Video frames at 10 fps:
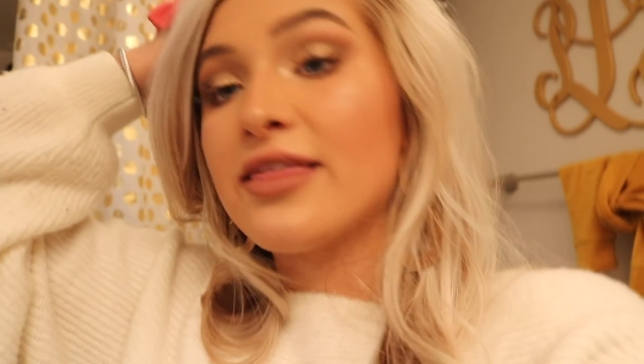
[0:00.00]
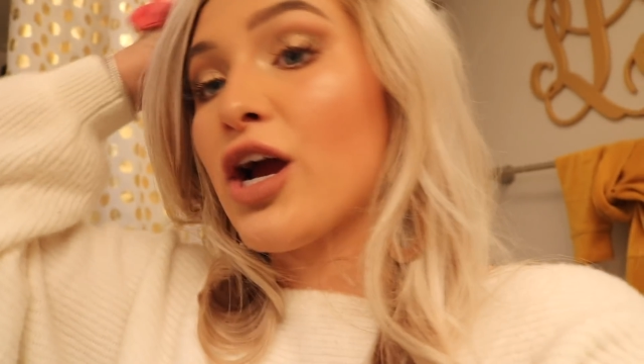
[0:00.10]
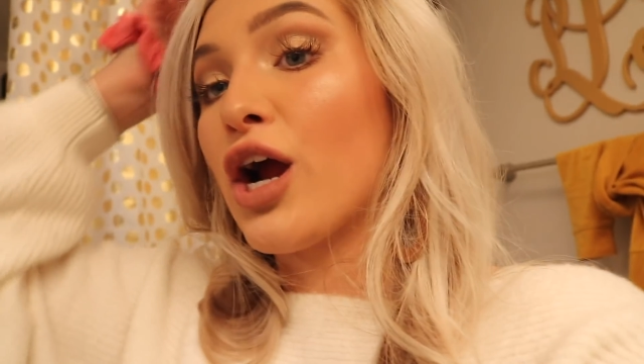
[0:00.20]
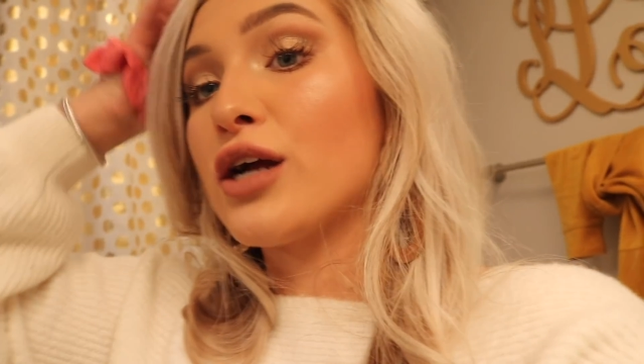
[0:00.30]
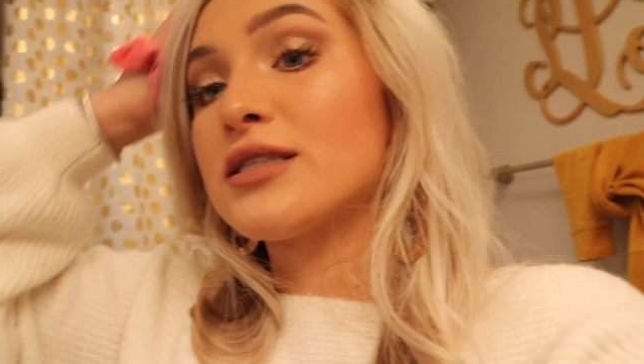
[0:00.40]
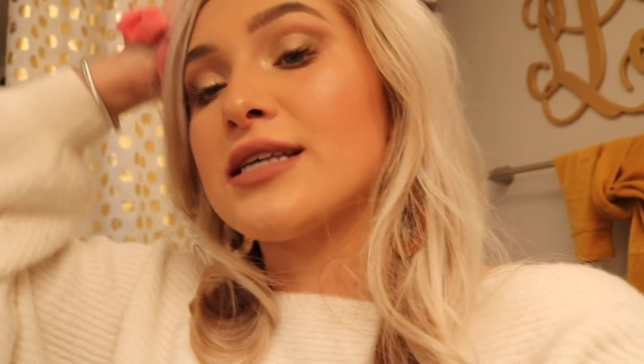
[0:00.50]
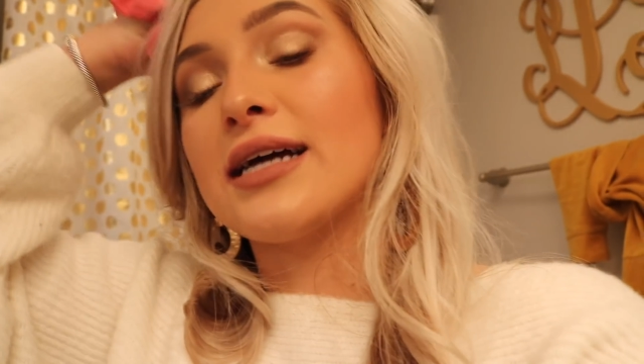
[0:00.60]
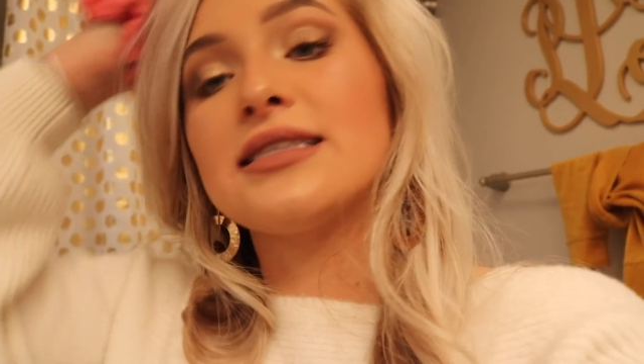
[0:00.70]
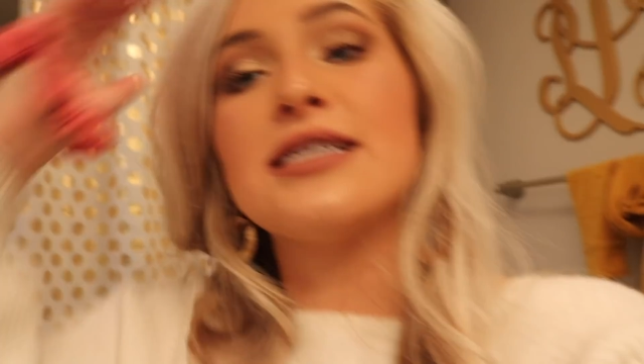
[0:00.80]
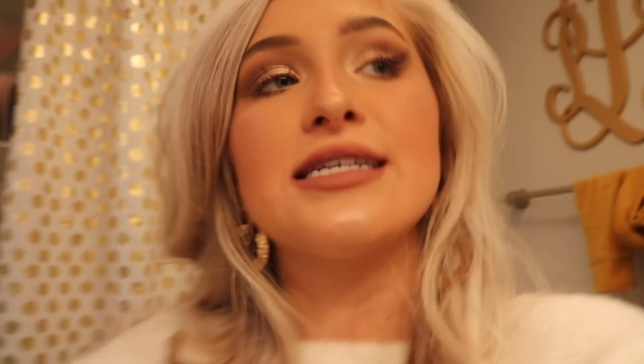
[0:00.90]
hurts
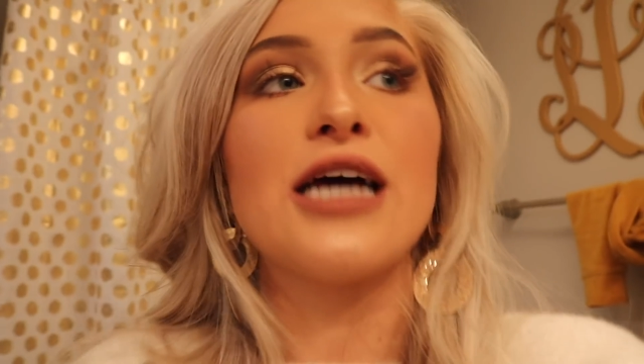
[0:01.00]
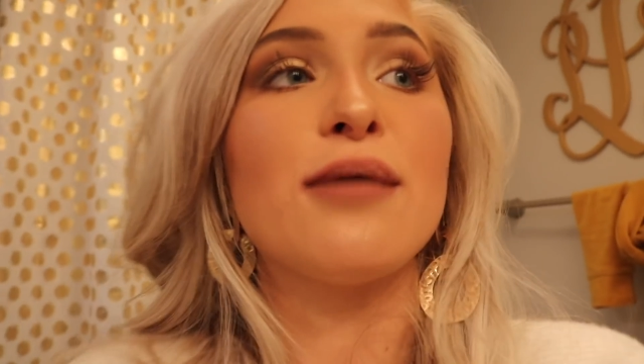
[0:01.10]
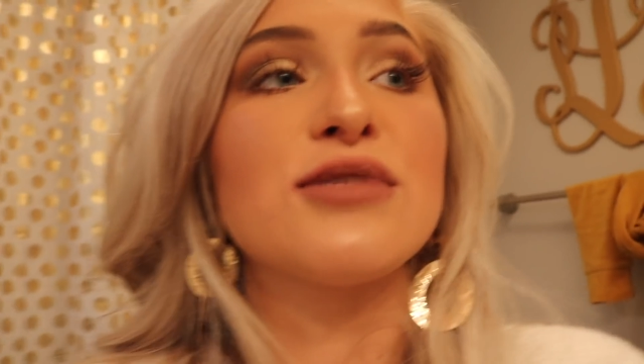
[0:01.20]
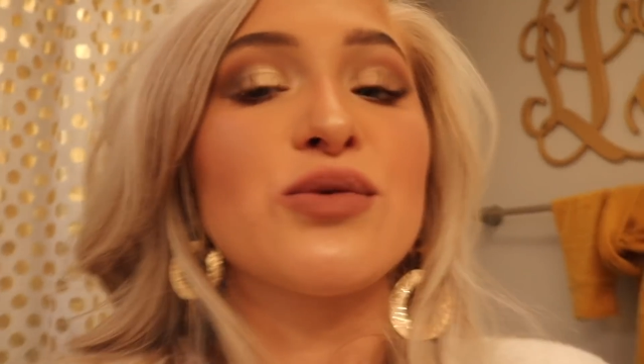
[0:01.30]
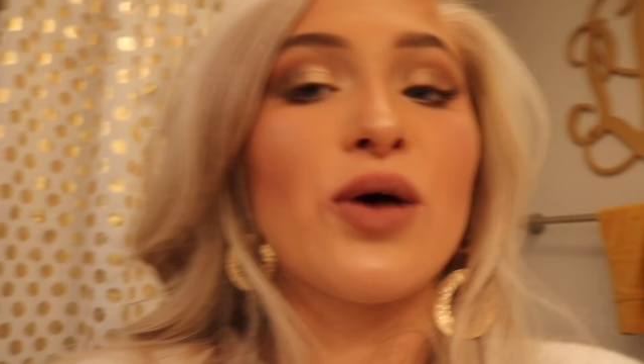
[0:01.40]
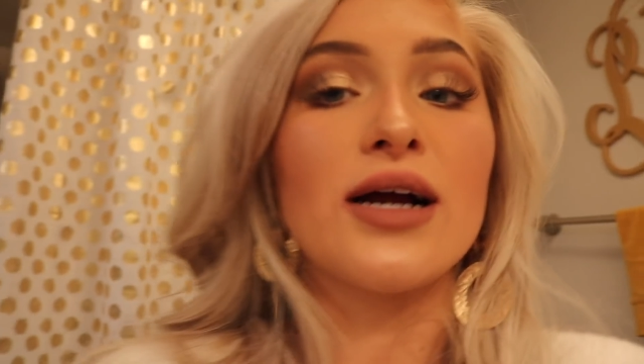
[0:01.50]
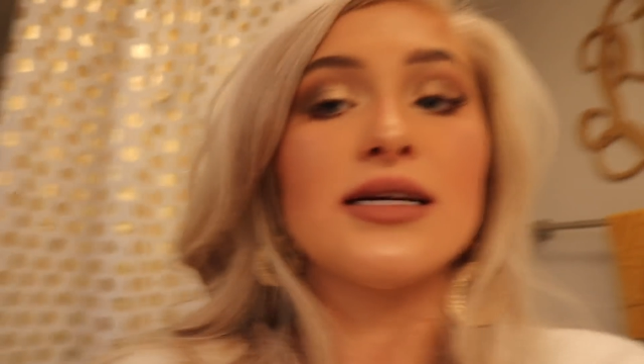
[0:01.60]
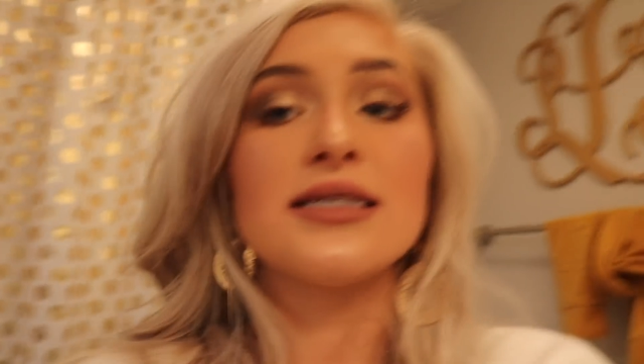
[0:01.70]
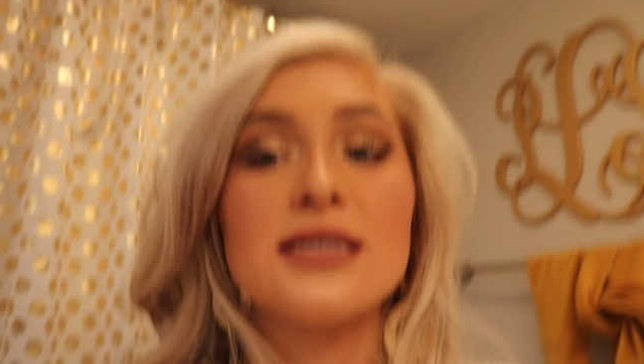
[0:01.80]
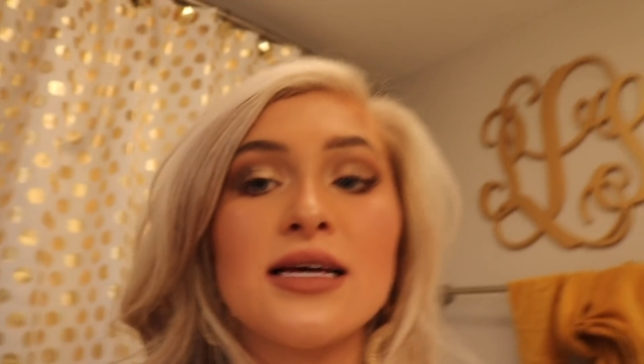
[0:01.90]
like 10 times
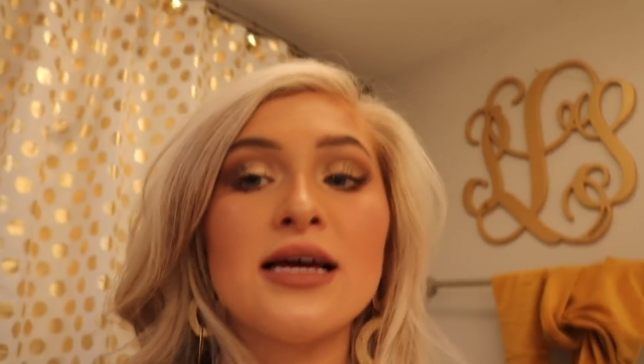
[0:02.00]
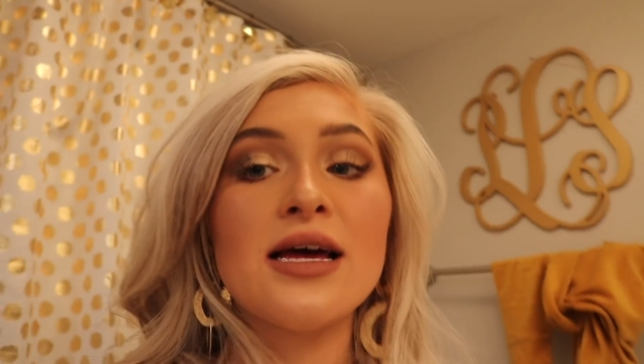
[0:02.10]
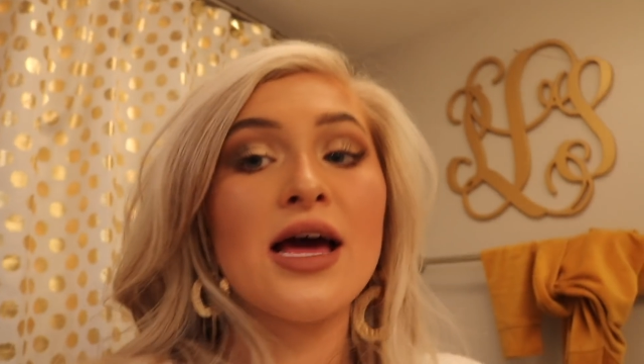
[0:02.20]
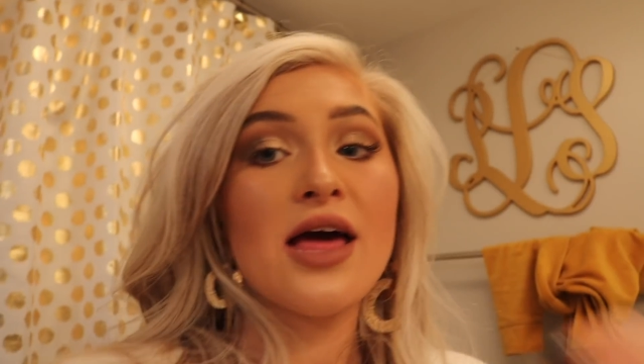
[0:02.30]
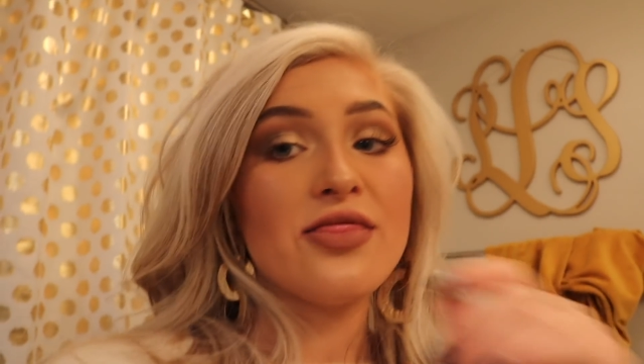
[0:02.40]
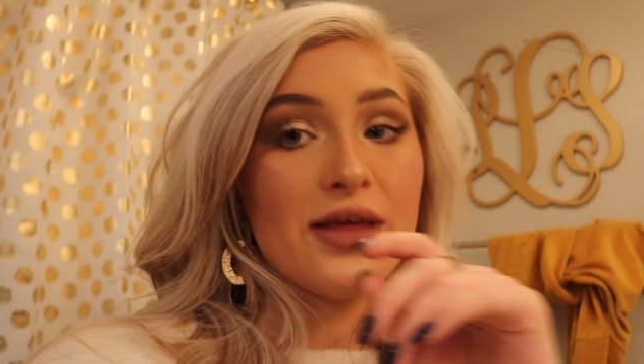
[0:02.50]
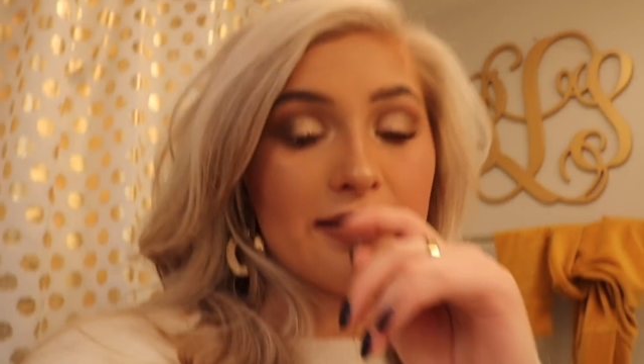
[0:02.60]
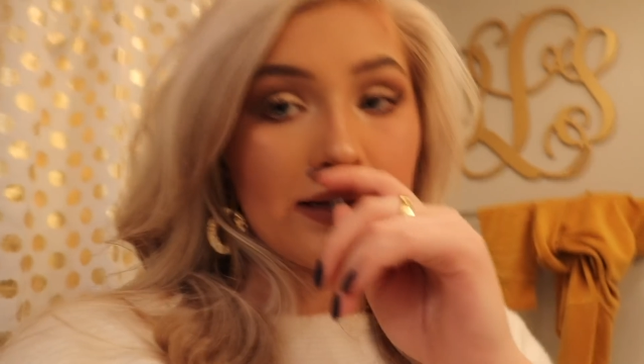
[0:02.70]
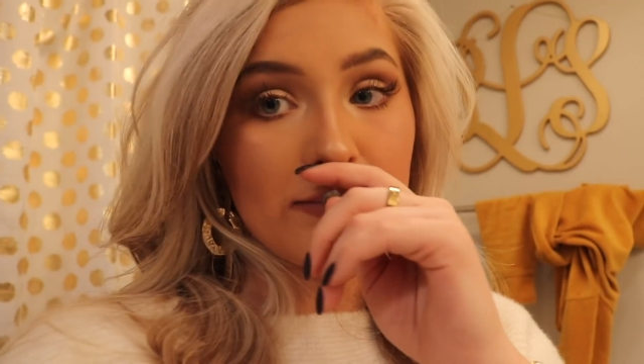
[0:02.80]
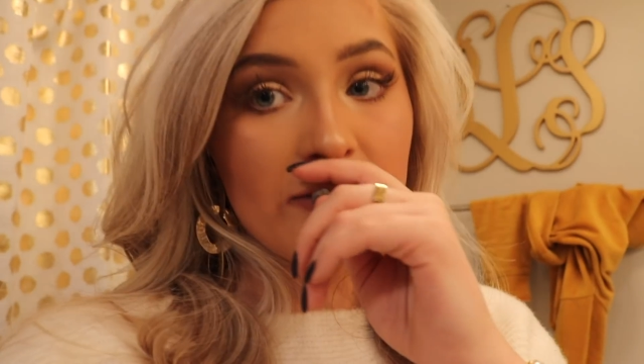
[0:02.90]
worse than
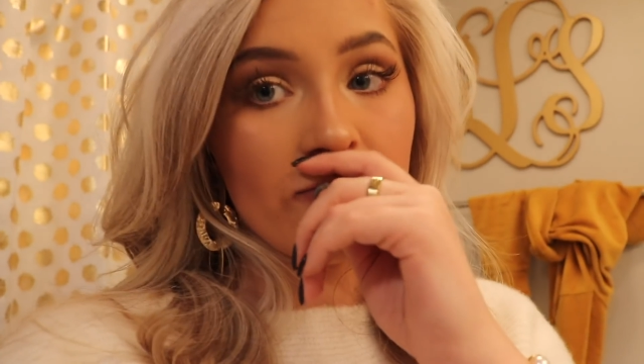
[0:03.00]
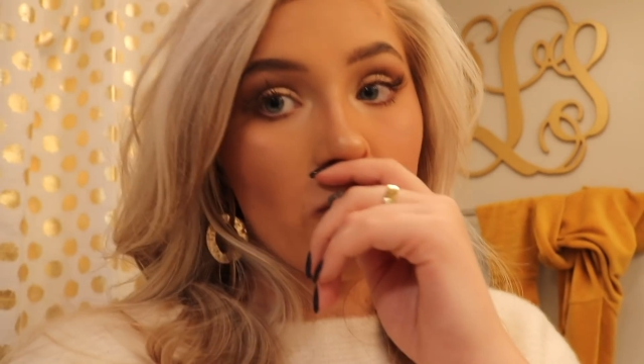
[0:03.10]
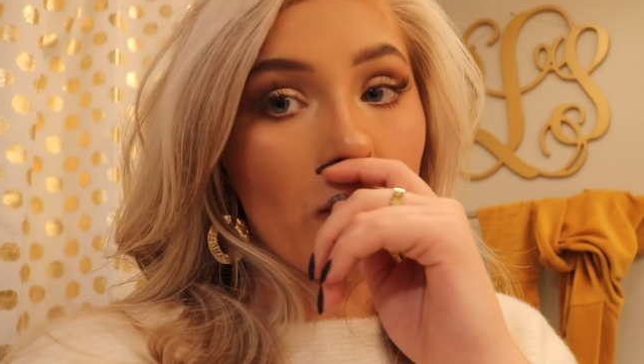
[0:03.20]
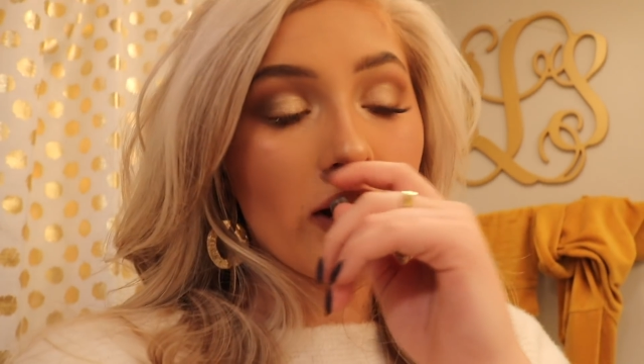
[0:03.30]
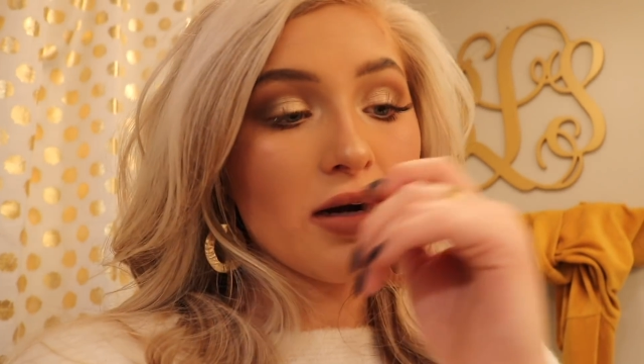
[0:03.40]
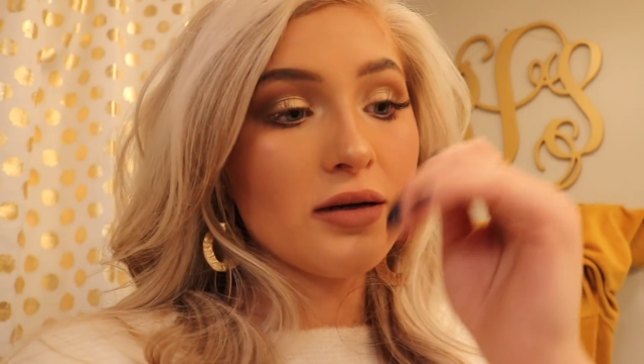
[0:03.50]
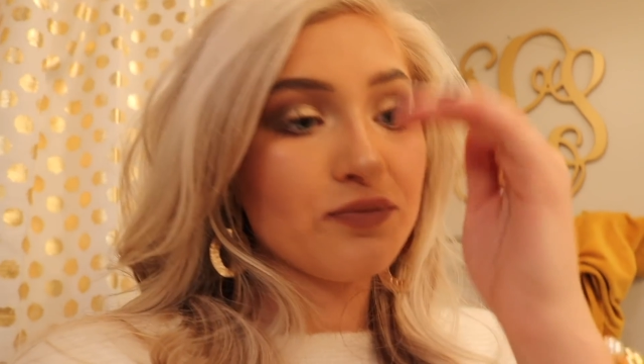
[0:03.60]
the before,